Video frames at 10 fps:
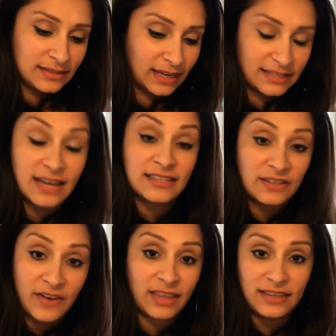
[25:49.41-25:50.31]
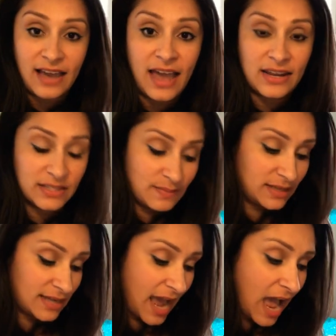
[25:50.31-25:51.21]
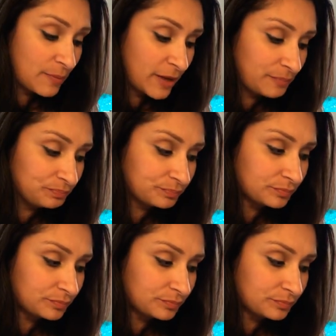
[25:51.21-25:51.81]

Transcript: like I said, it's divinely guided, it's meant to happen,